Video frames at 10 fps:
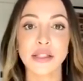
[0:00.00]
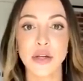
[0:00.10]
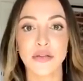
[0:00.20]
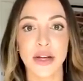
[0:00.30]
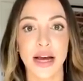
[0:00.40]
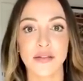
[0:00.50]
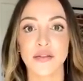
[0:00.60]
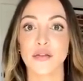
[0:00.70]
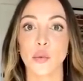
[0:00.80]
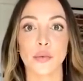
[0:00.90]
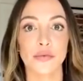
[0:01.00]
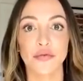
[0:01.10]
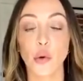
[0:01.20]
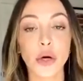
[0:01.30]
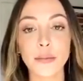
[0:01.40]
You have to have
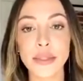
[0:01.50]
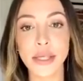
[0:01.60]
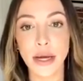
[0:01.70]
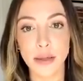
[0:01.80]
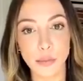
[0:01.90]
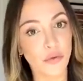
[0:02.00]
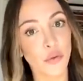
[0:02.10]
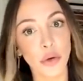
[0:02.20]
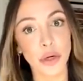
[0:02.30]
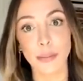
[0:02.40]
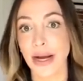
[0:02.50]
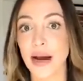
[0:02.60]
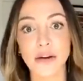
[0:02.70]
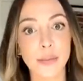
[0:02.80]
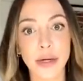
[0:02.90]
form signed before by
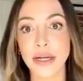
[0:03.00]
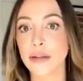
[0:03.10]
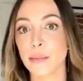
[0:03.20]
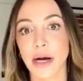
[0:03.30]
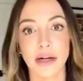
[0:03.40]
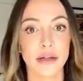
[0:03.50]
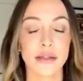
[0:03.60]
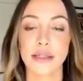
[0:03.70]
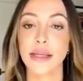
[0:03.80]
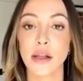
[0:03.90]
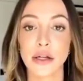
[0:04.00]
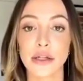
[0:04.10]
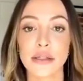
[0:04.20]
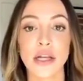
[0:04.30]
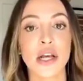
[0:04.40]
everybody, the buyers, the
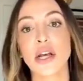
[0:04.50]
sellers.